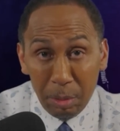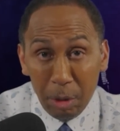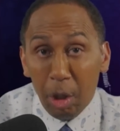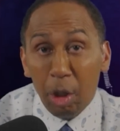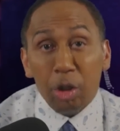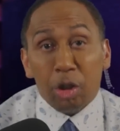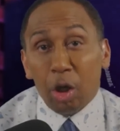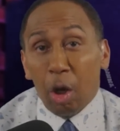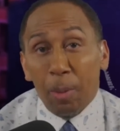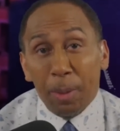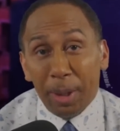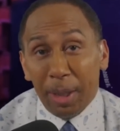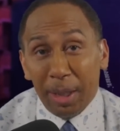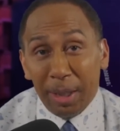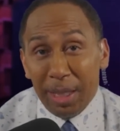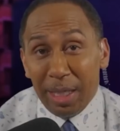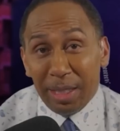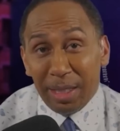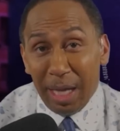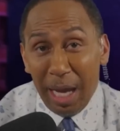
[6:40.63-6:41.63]
So would at
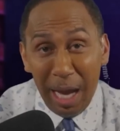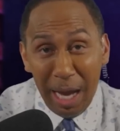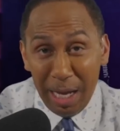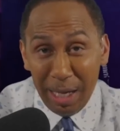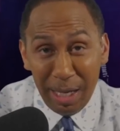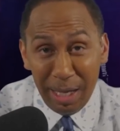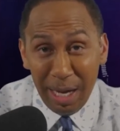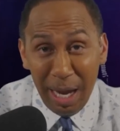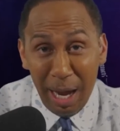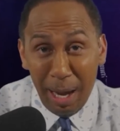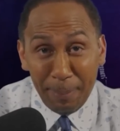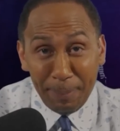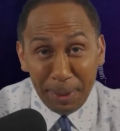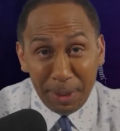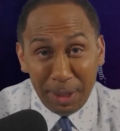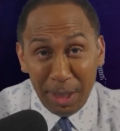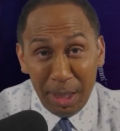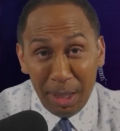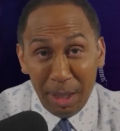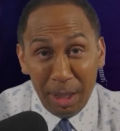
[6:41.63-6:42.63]
least
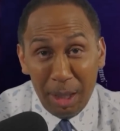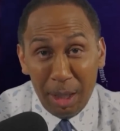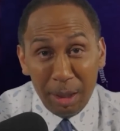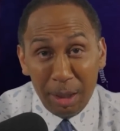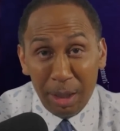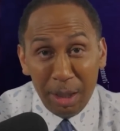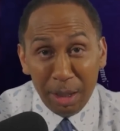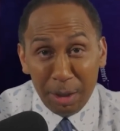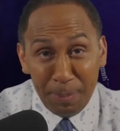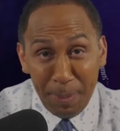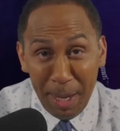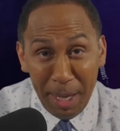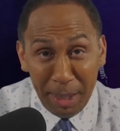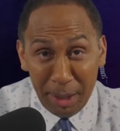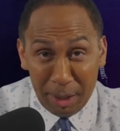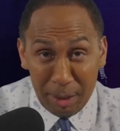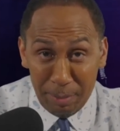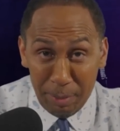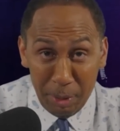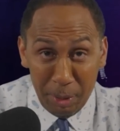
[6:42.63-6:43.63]
89% of the Hispanic
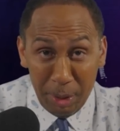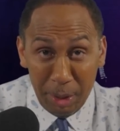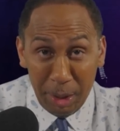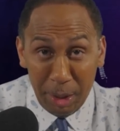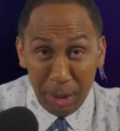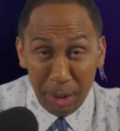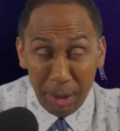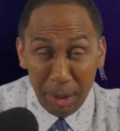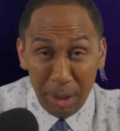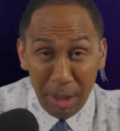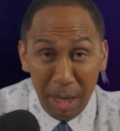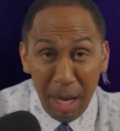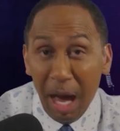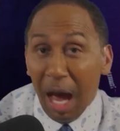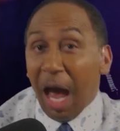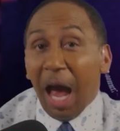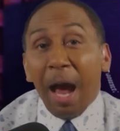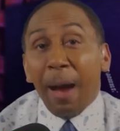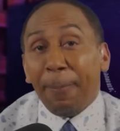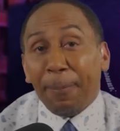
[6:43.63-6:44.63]
community.
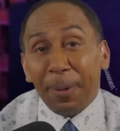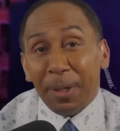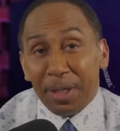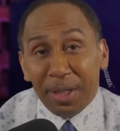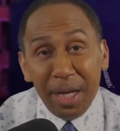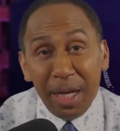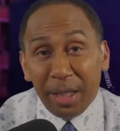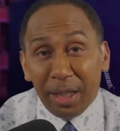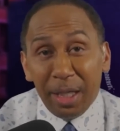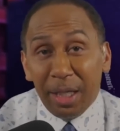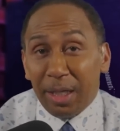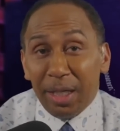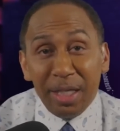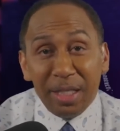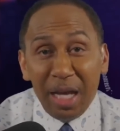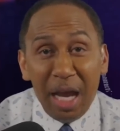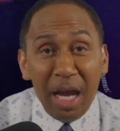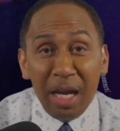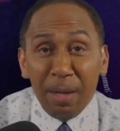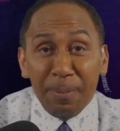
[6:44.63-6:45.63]
I predict at
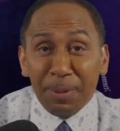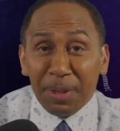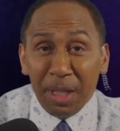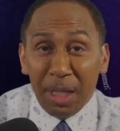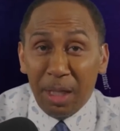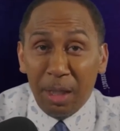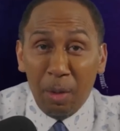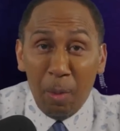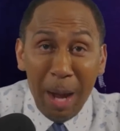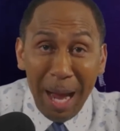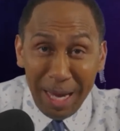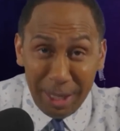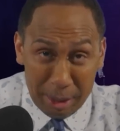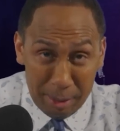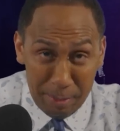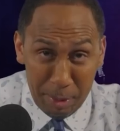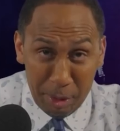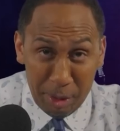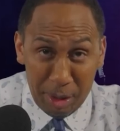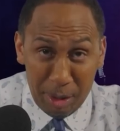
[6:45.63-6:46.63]
least 80% of the white
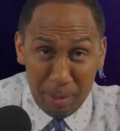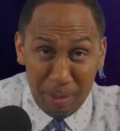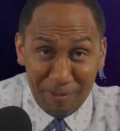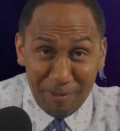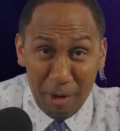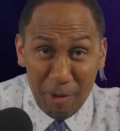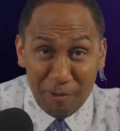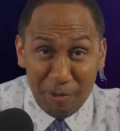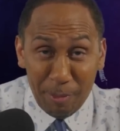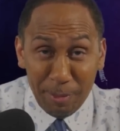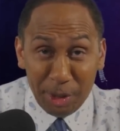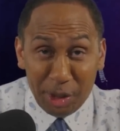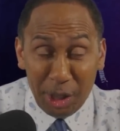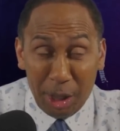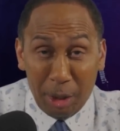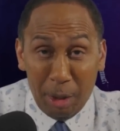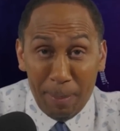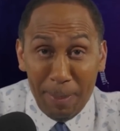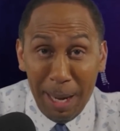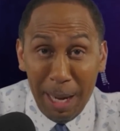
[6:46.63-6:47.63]
community would vote for
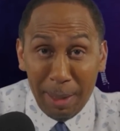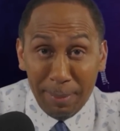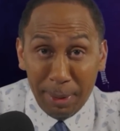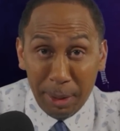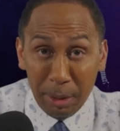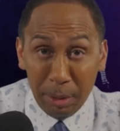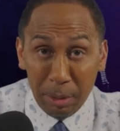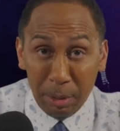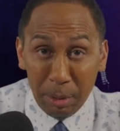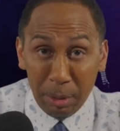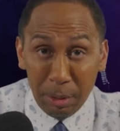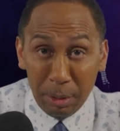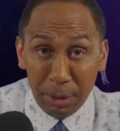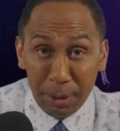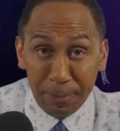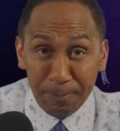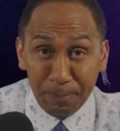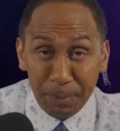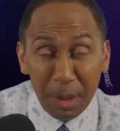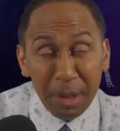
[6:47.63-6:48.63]
Michelle Obama.
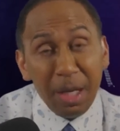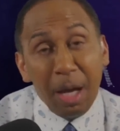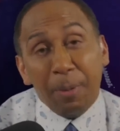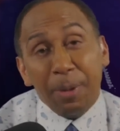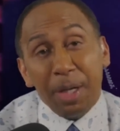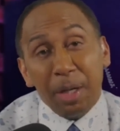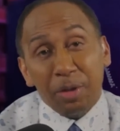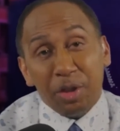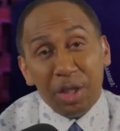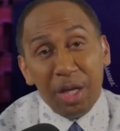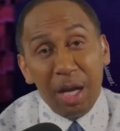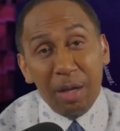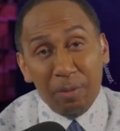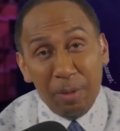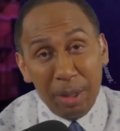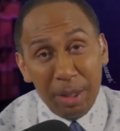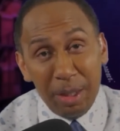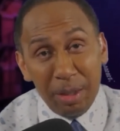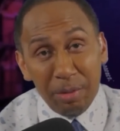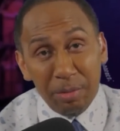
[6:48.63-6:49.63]
Now, we know she ain't
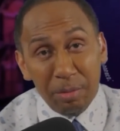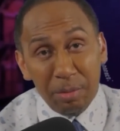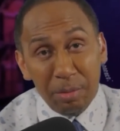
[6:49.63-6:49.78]
running.